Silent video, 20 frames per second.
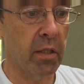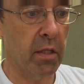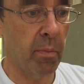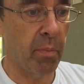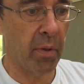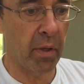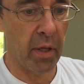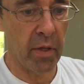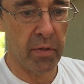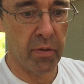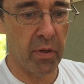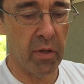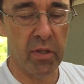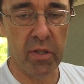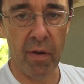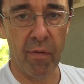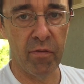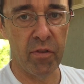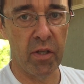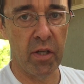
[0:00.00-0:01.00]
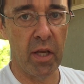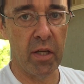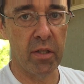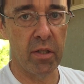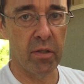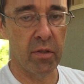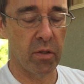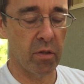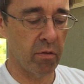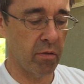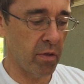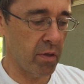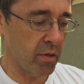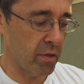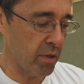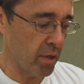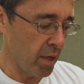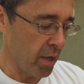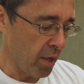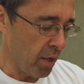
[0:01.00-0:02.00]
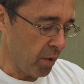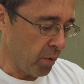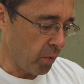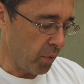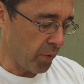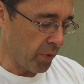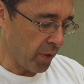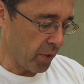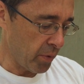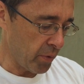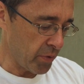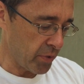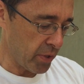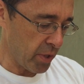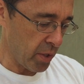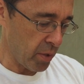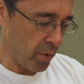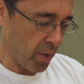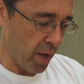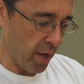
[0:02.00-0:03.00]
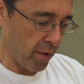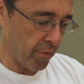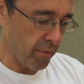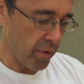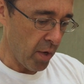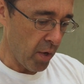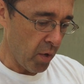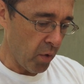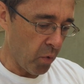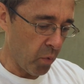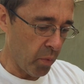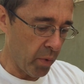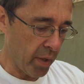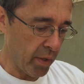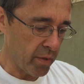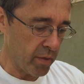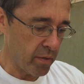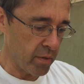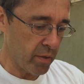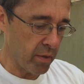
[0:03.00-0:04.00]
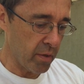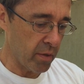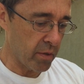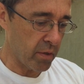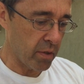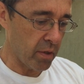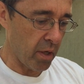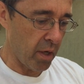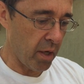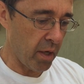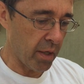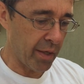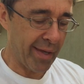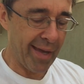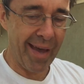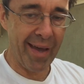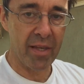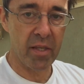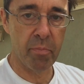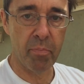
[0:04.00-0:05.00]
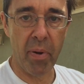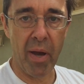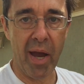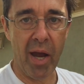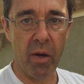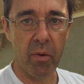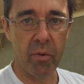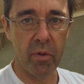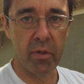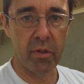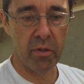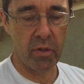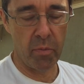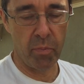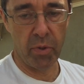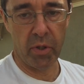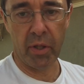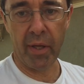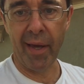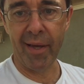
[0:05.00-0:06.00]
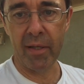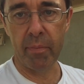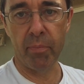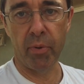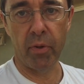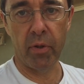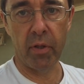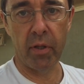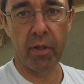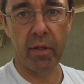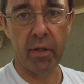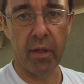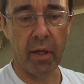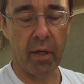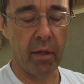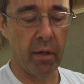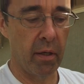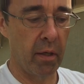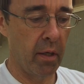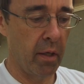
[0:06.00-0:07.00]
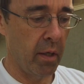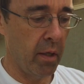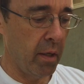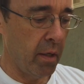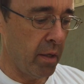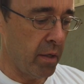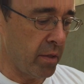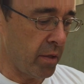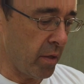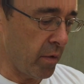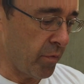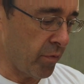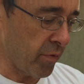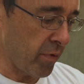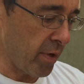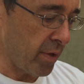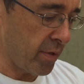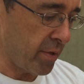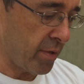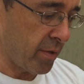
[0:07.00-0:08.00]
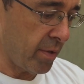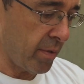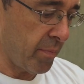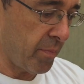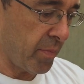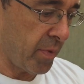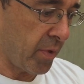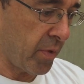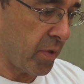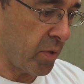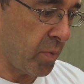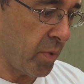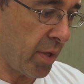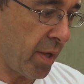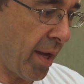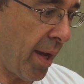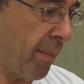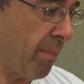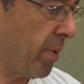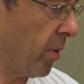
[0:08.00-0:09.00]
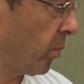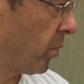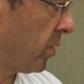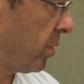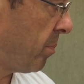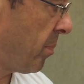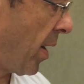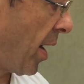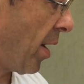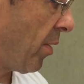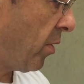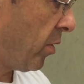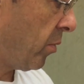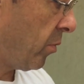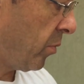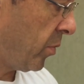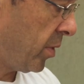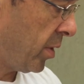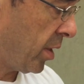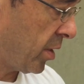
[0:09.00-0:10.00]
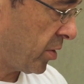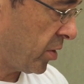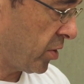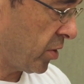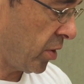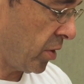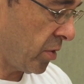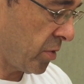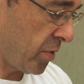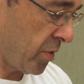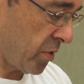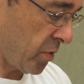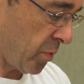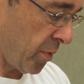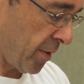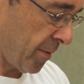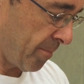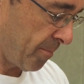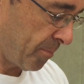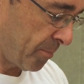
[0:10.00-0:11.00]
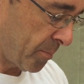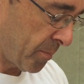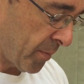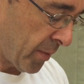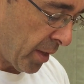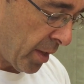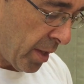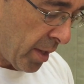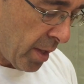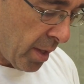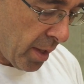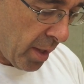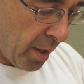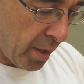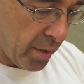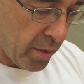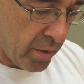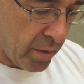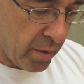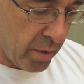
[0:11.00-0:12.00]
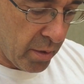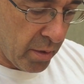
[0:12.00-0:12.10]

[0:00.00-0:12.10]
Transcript: Typically it's only 17-18 degrees. Or they also have ones that are gas powered, so you put a gas bottle in there. So for us, because we're camping with power, we actually chose this one. And